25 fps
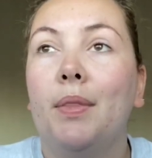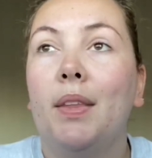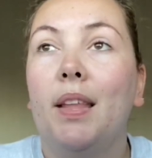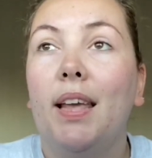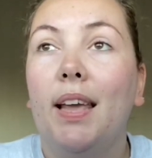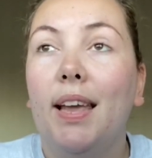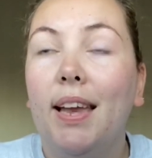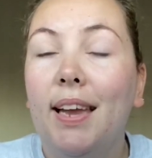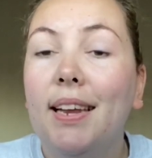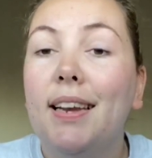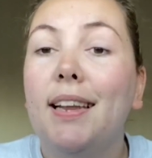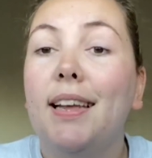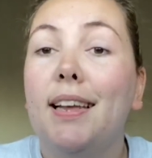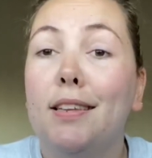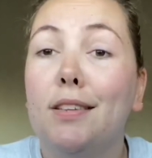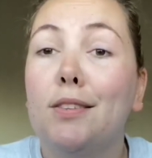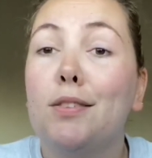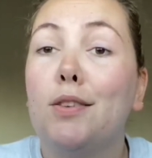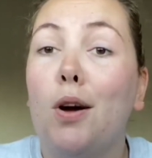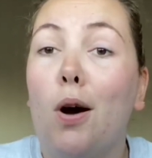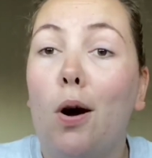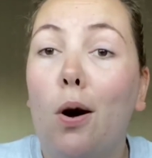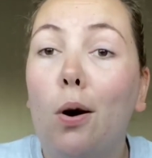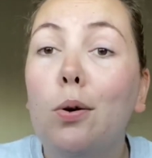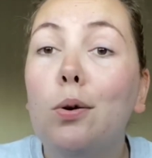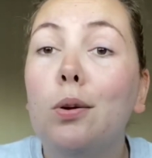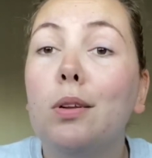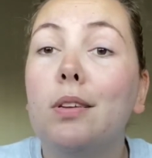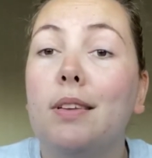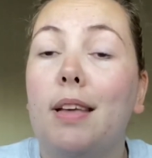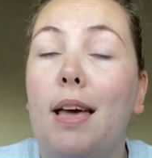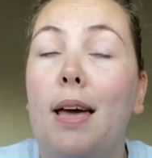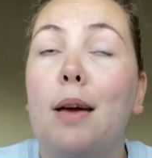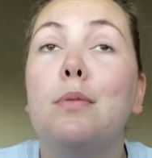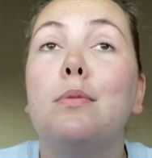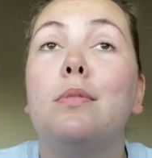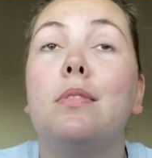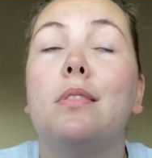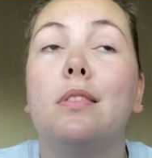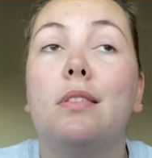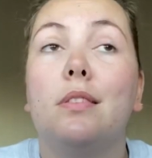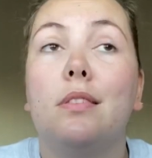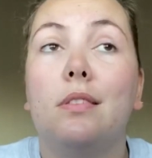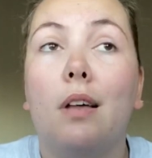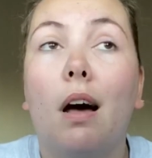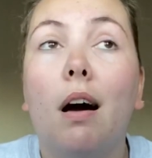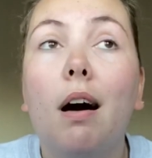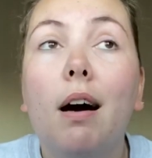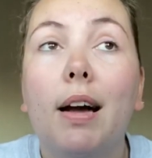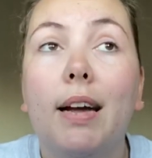It is cold
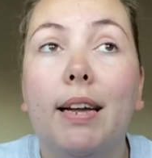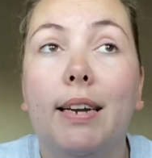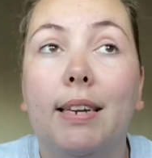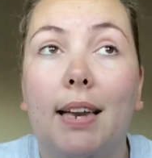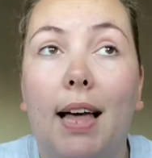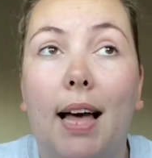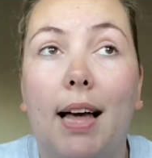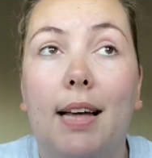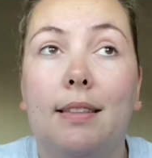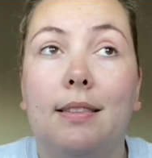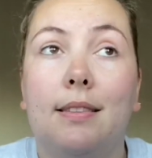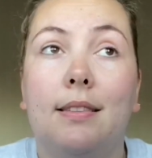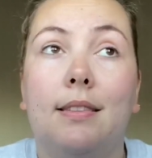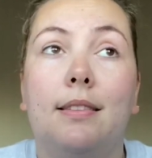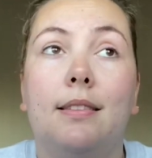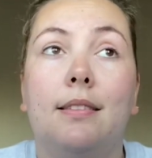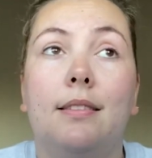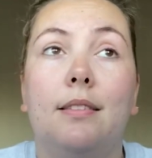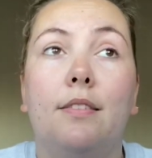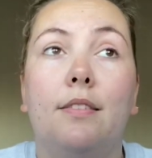outside, lads.